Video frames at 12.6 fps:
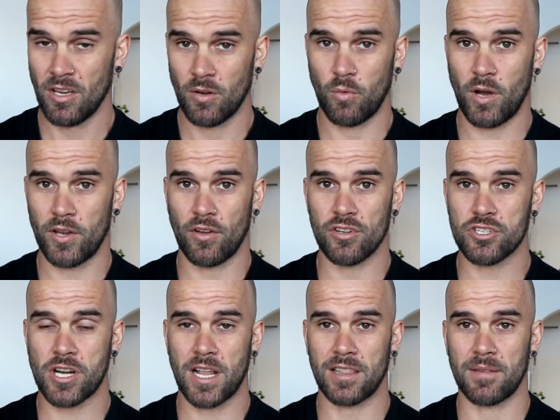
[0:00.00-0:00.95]
why not
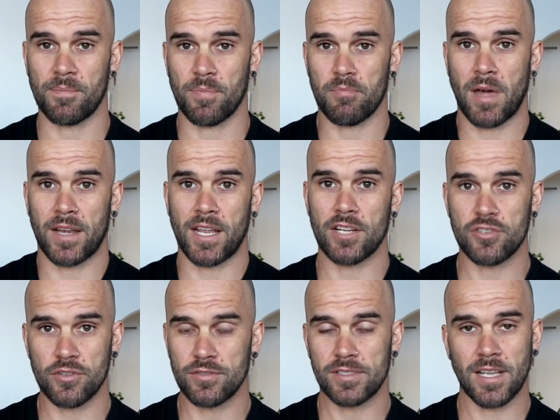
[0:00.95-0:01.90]
train them Monday,
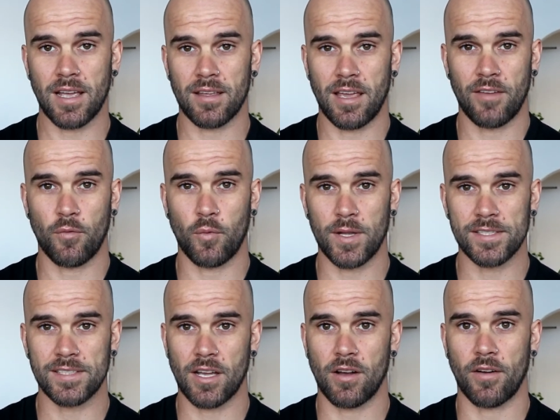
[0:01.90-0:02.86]
Tuesday, have
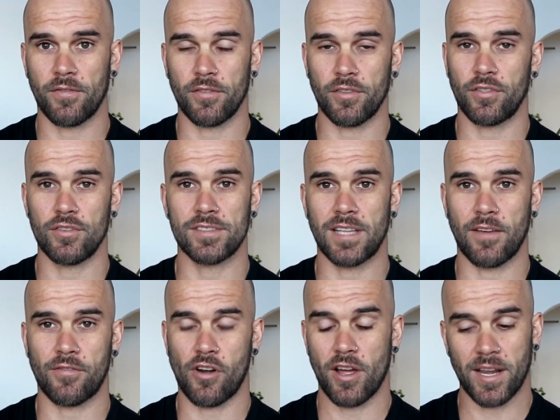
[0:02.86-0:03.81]
Wednesday off, Thursday,
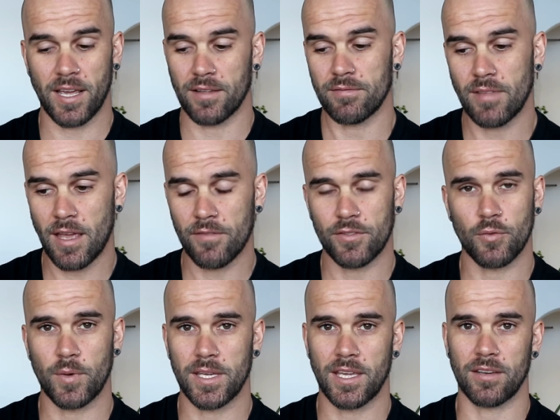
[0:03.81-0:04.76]
Friday, have the
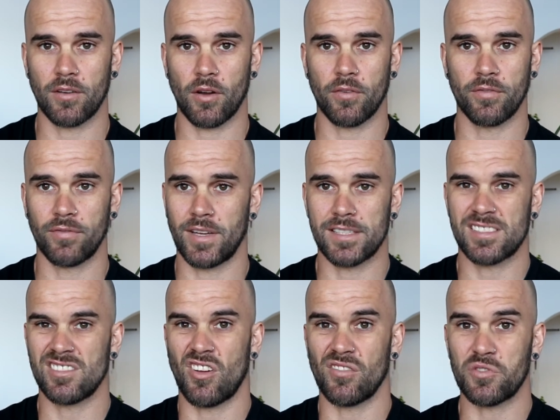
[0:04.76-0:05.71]
weekend off.
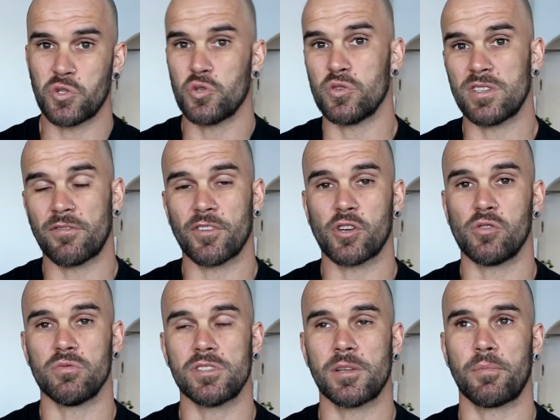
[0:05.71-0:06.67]
It's not too
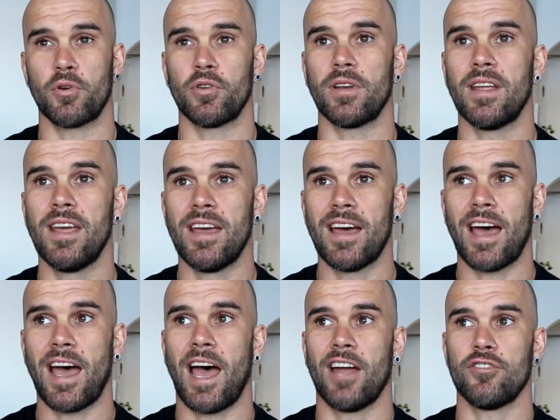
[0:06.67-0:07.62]
difficult to put
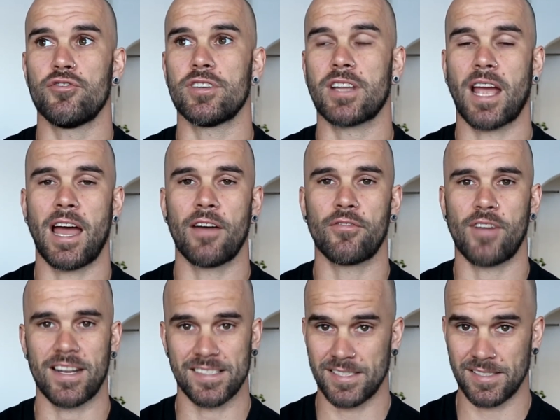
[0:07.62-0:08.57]
100 calf
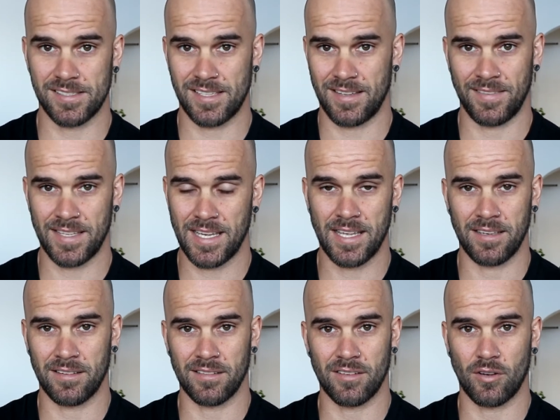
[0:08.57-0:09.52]
raises in the
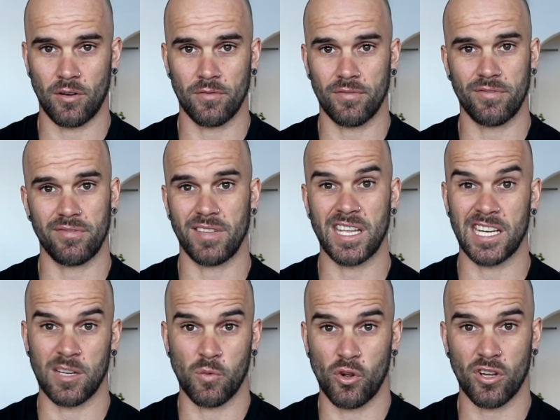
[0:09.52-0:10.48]
end of
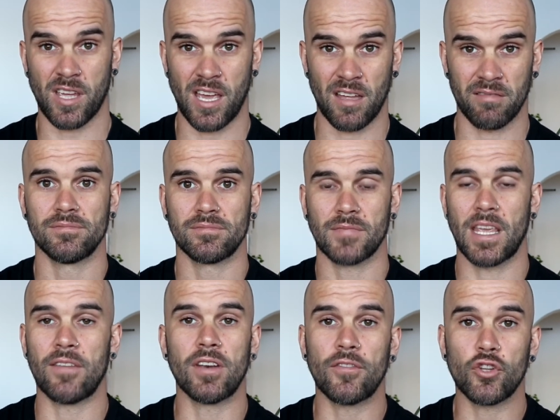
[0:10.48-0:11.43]
any workout.
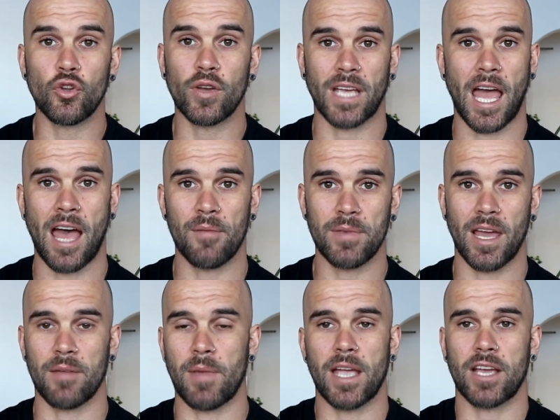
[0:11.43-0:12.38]
Even if you're doing arm
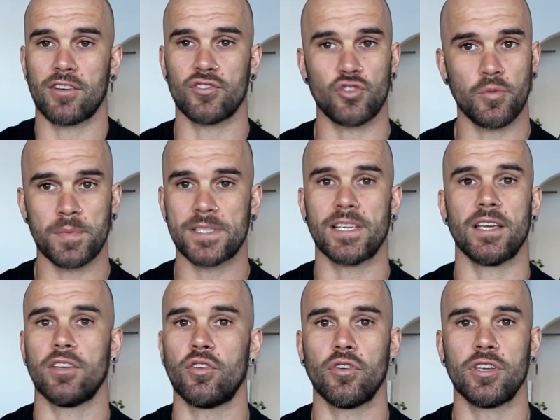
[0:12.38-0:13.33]
day, make it a superset.
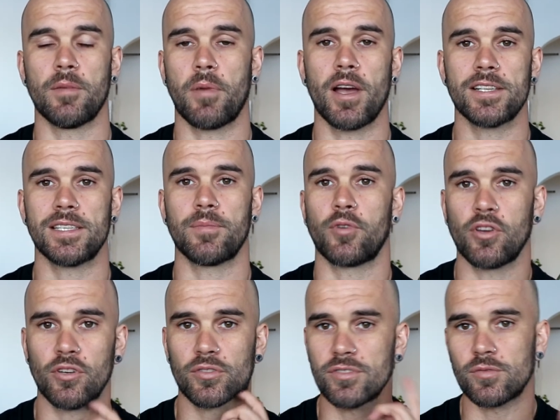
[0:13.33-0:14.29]
You're doing your bicep
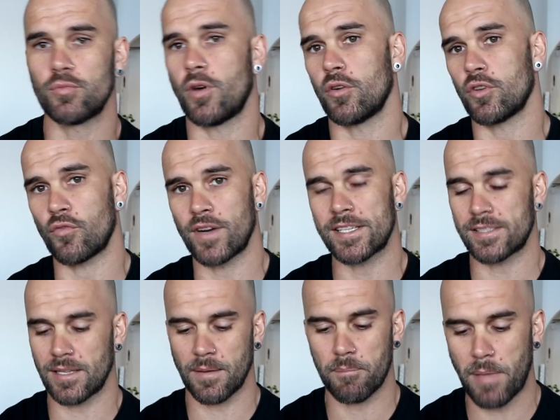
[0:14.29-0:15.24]
curls while you're
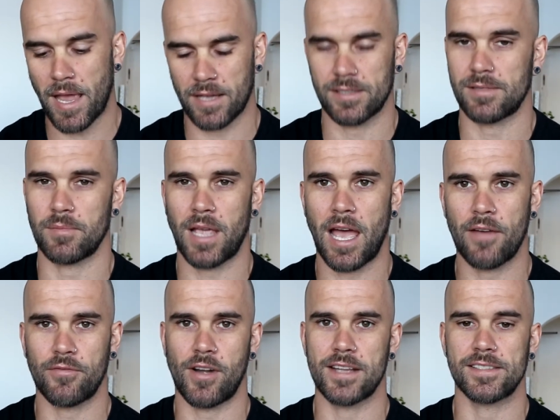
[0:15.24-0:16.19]
resting, bang, some
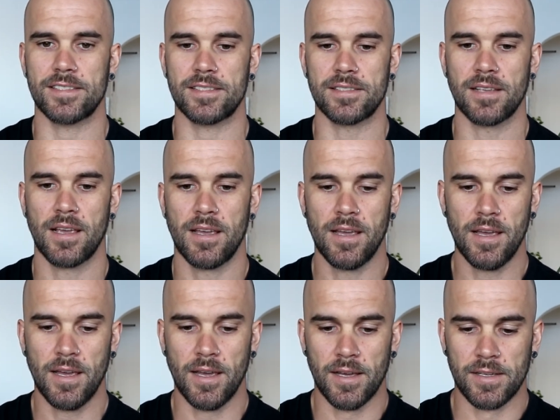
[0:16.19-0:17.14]
calf raises.
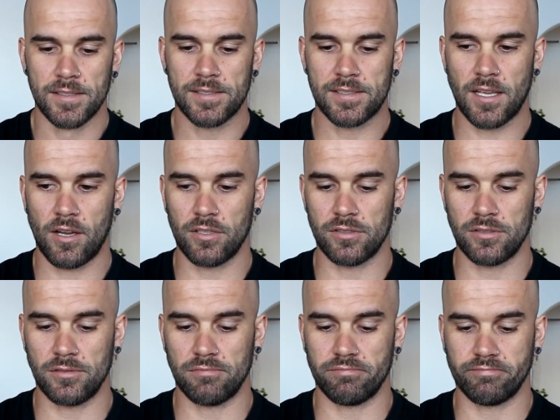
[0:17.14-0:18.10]

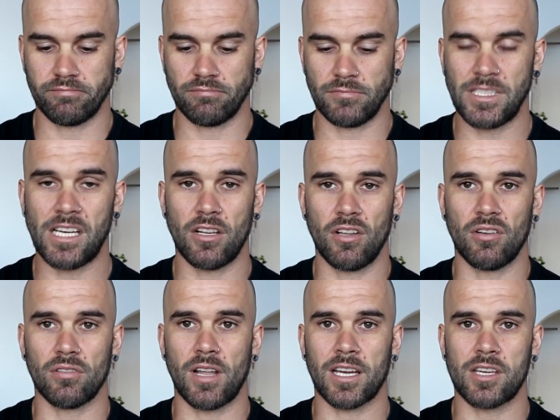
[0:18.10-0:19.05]
So yeah,
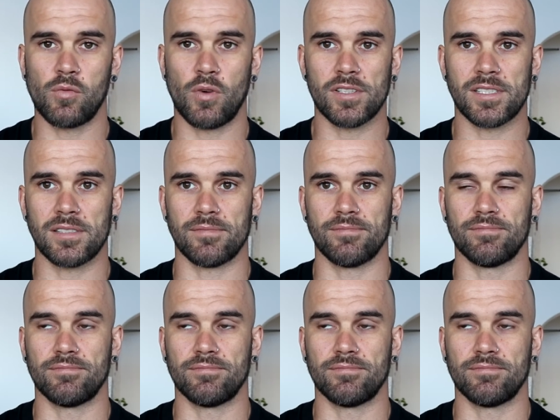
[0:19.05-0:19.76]
look, like it wasn't